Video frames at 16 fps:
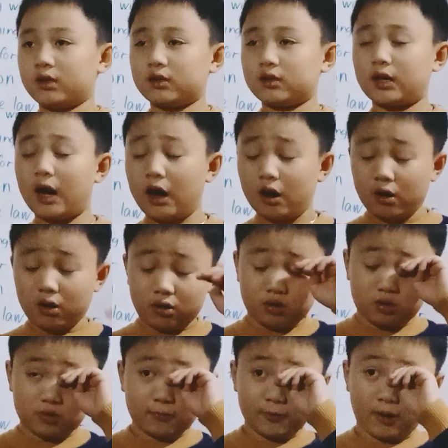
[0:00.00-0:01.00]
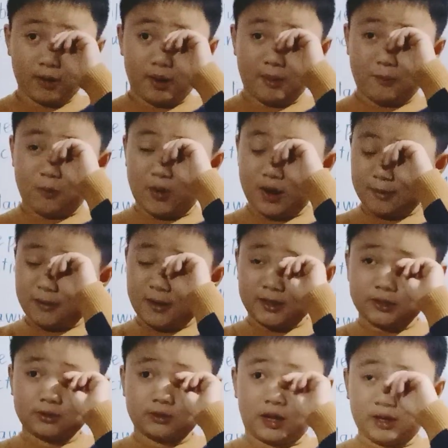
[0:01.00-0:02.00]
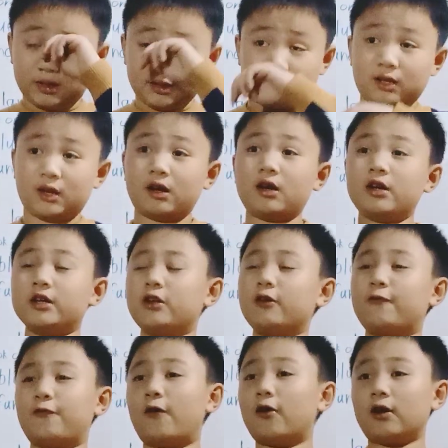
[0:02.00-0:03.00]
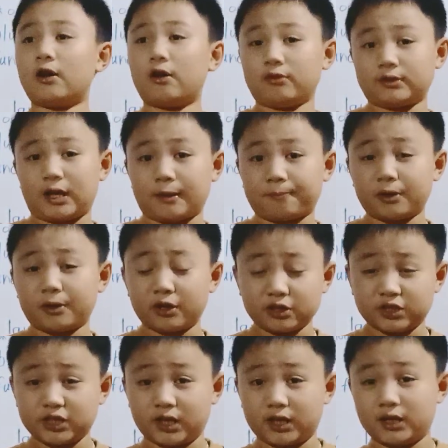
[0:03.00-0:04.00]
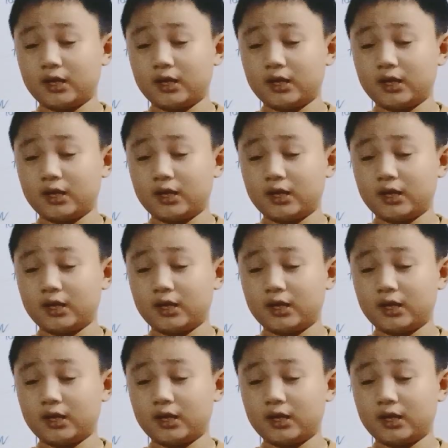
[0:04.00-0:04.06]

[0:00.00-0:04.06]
go from one place to another, you follow that person.